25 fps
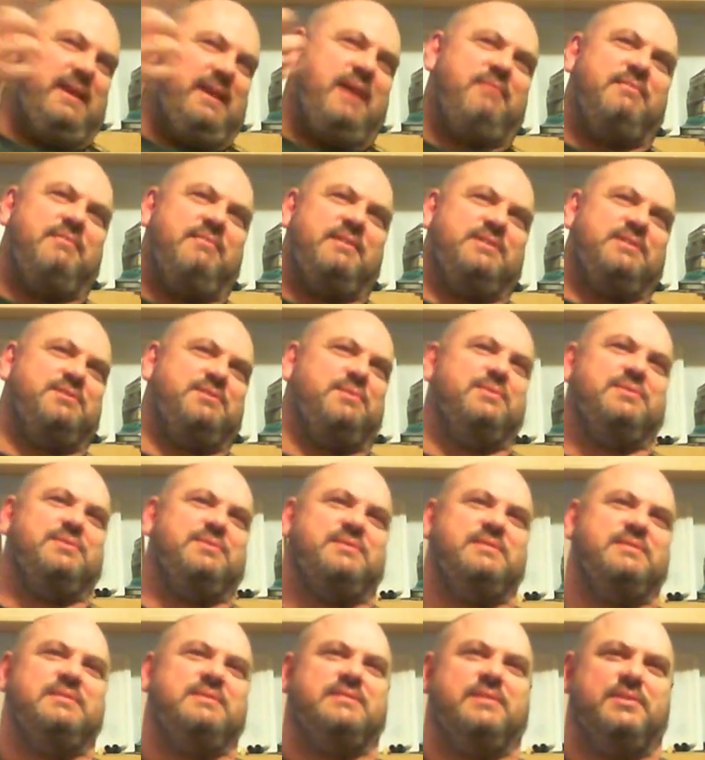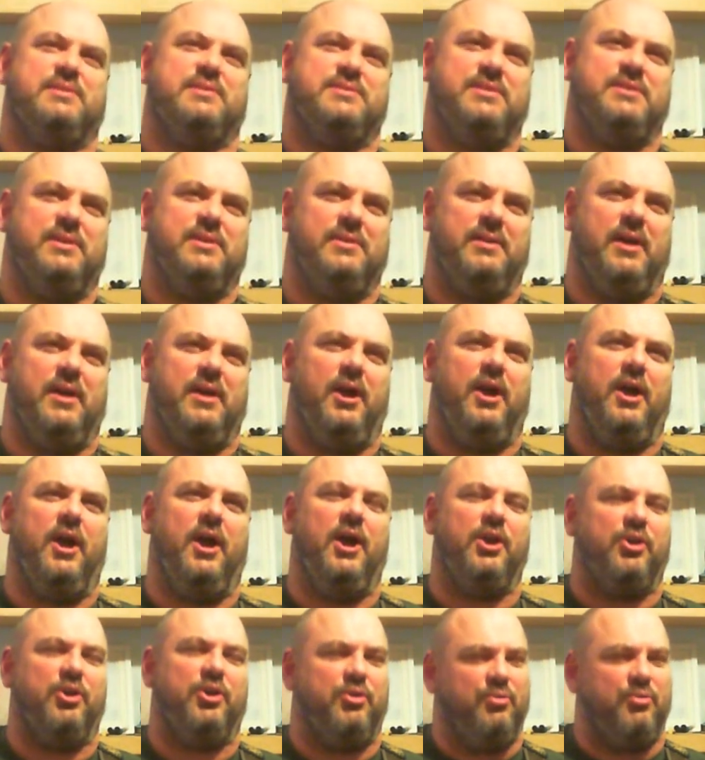Eric Johnson's such a
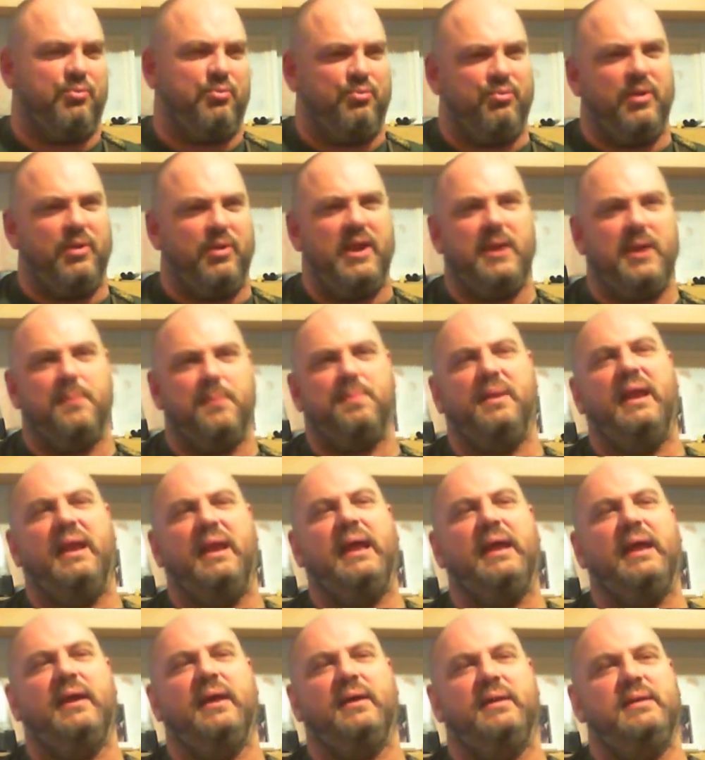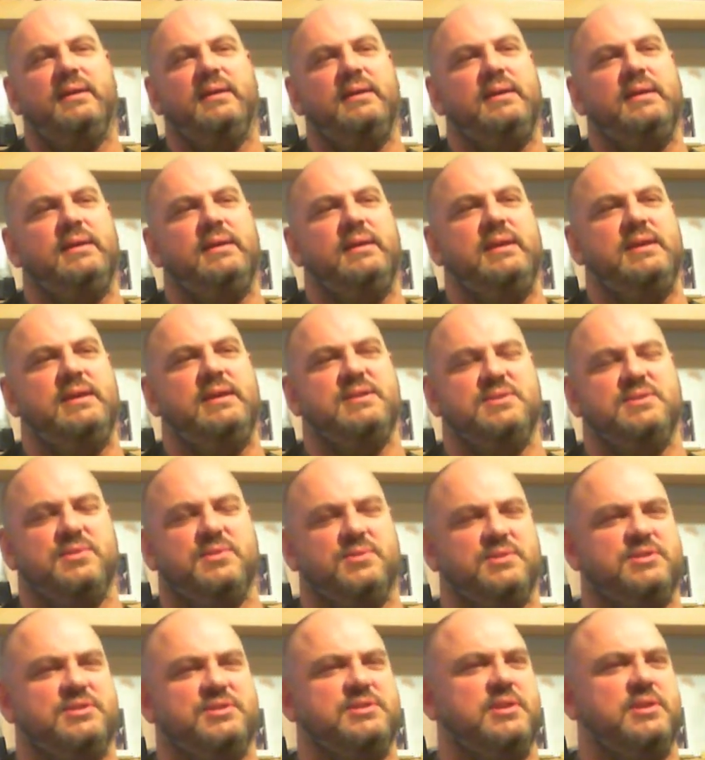great player. He's
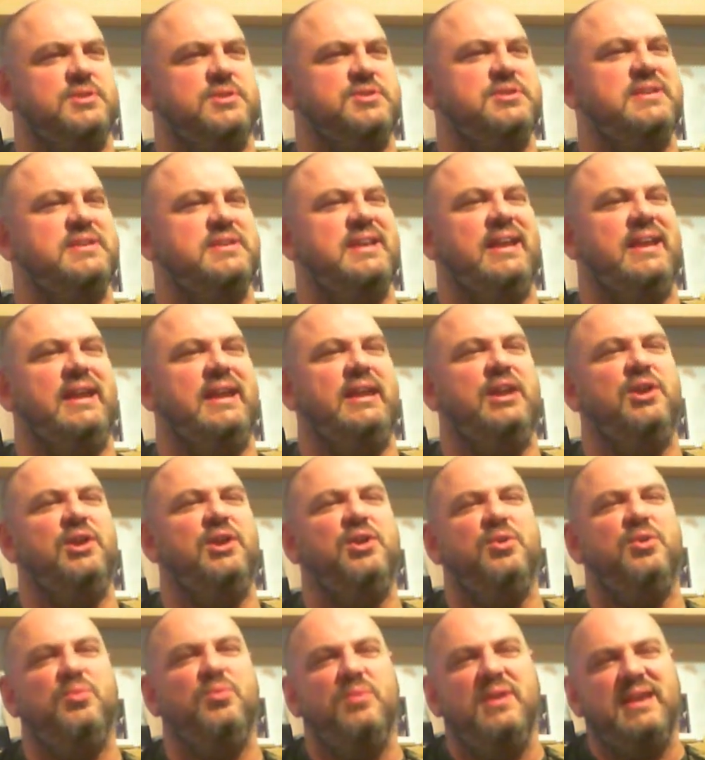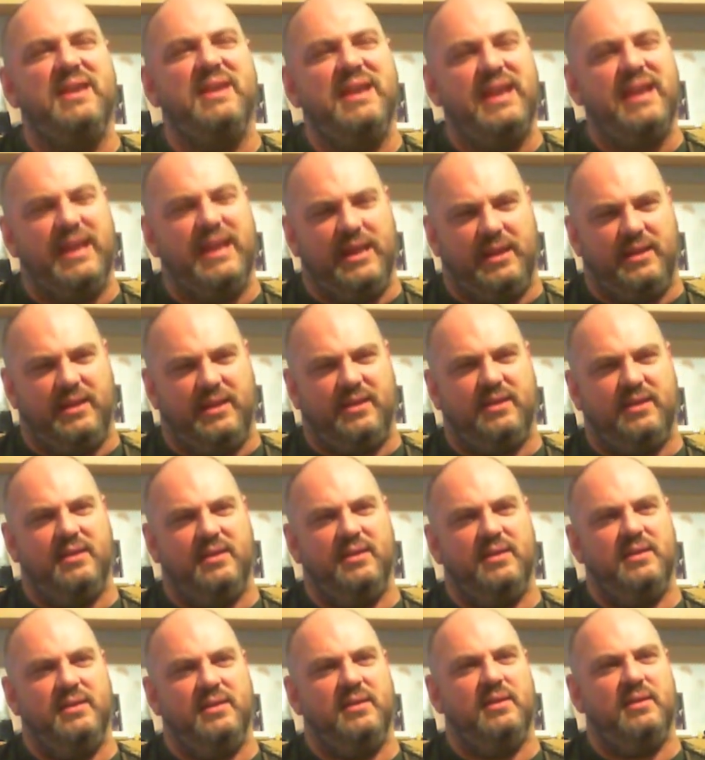got such a unique
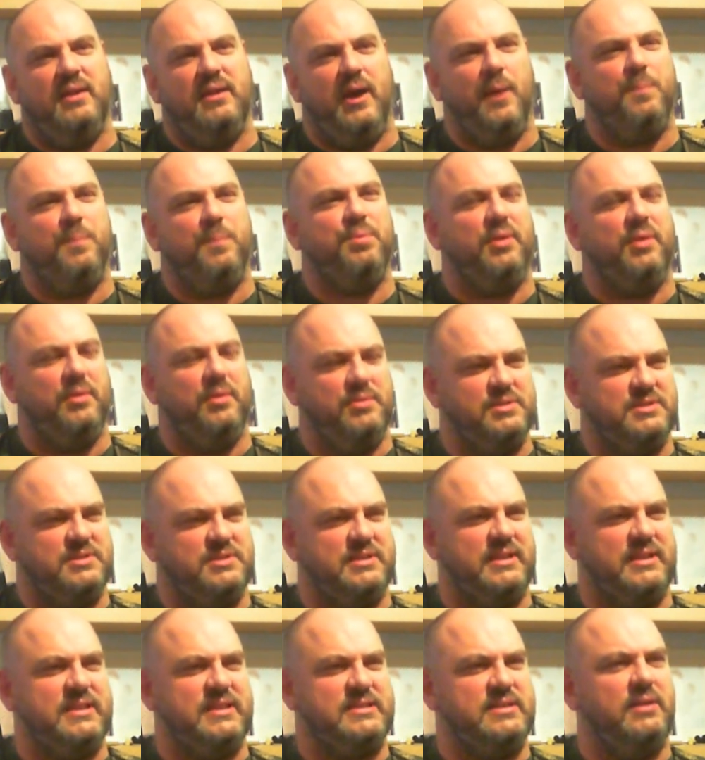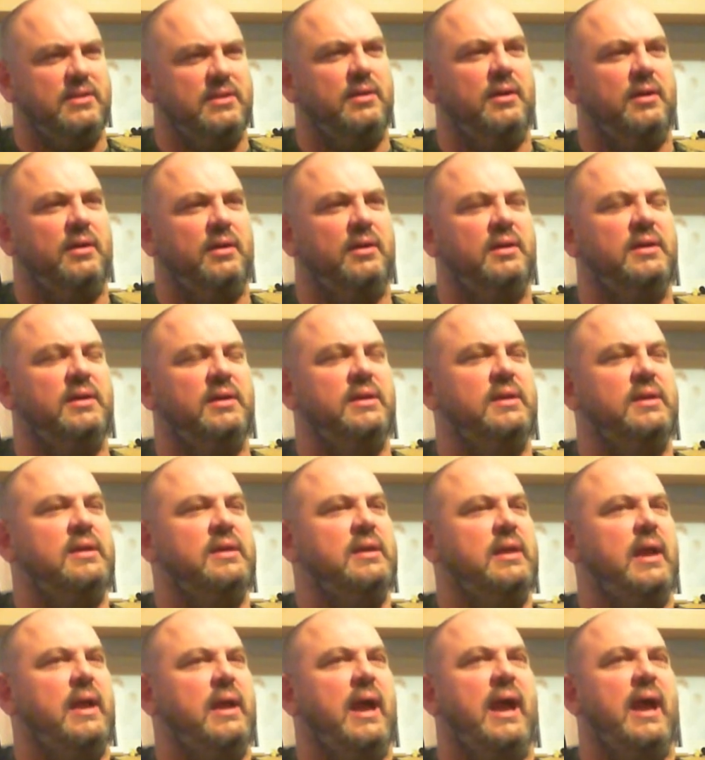approach to guitar
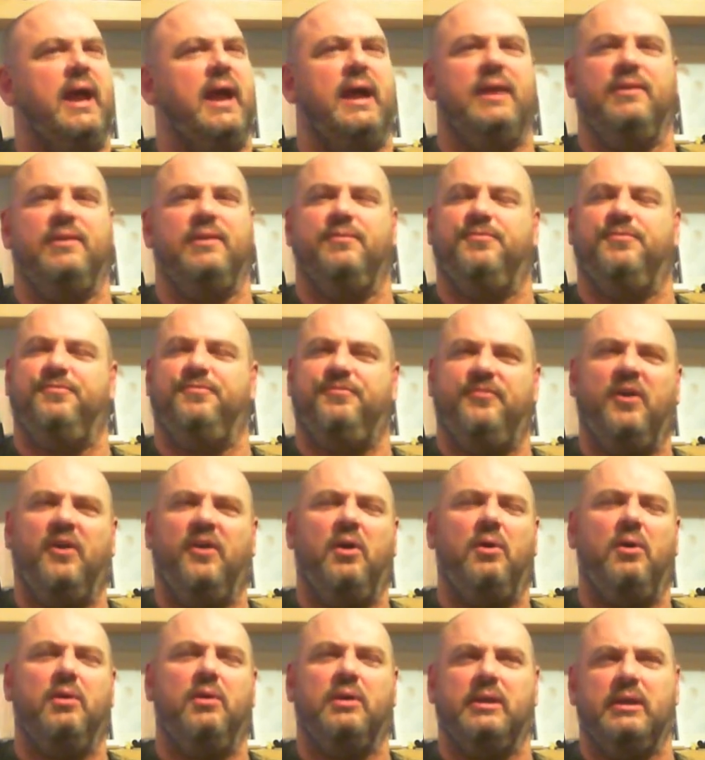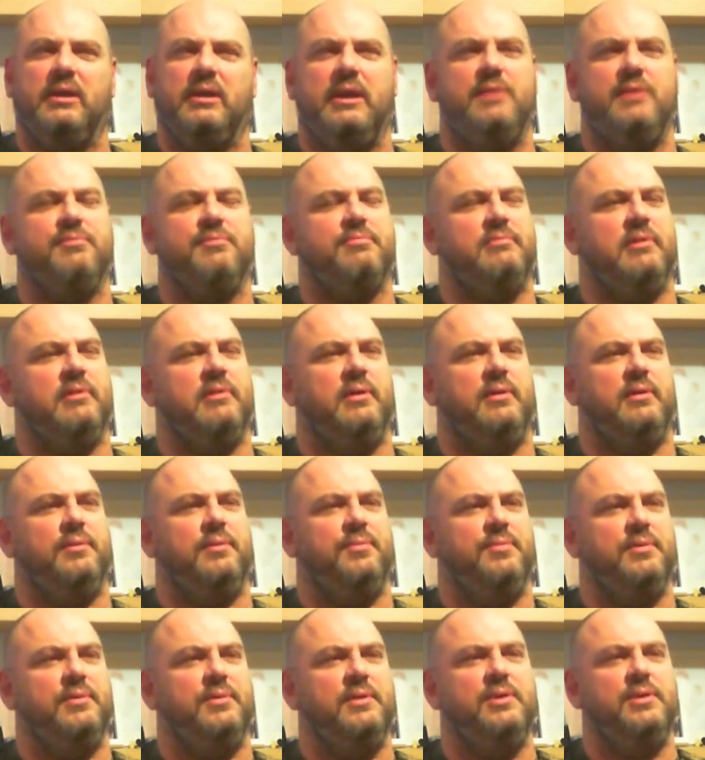and far cleverer
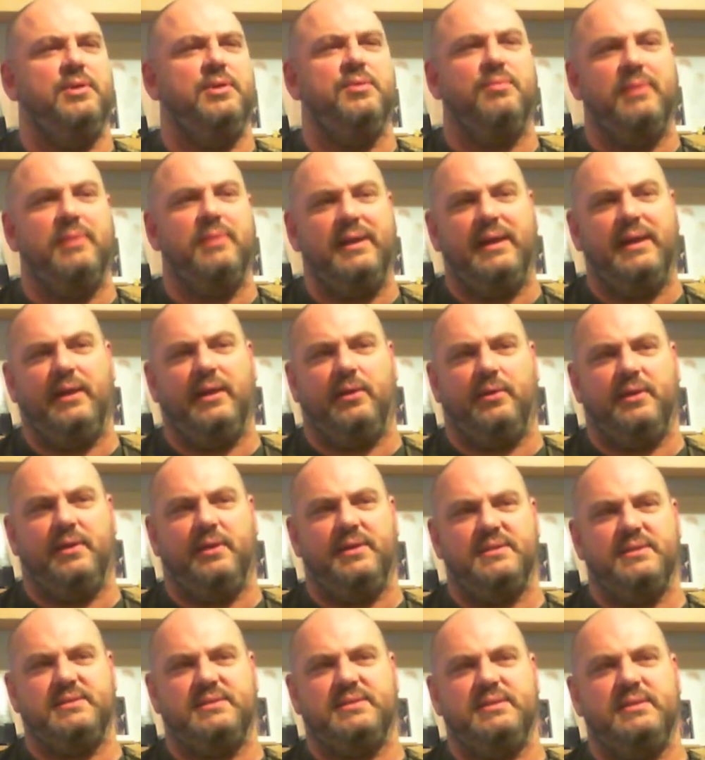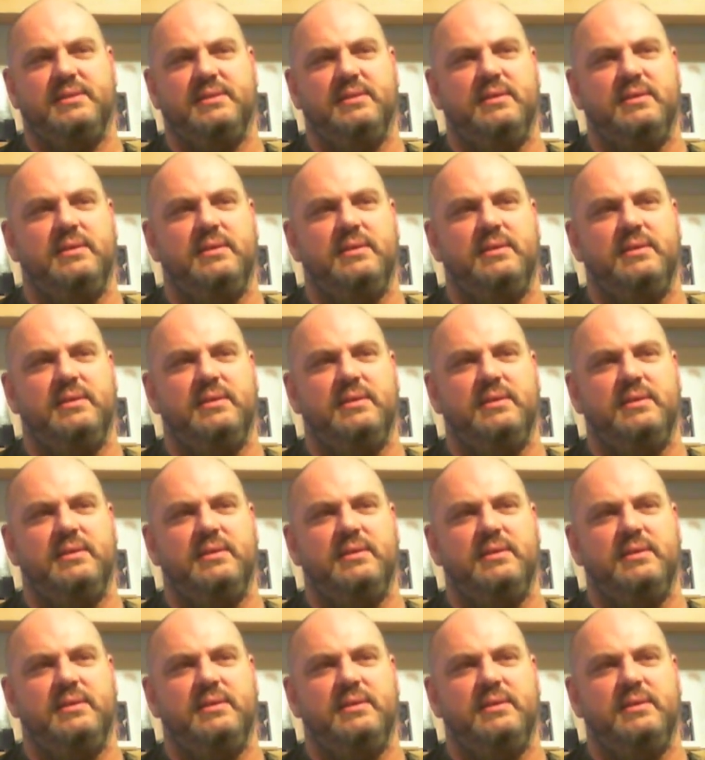than you realise.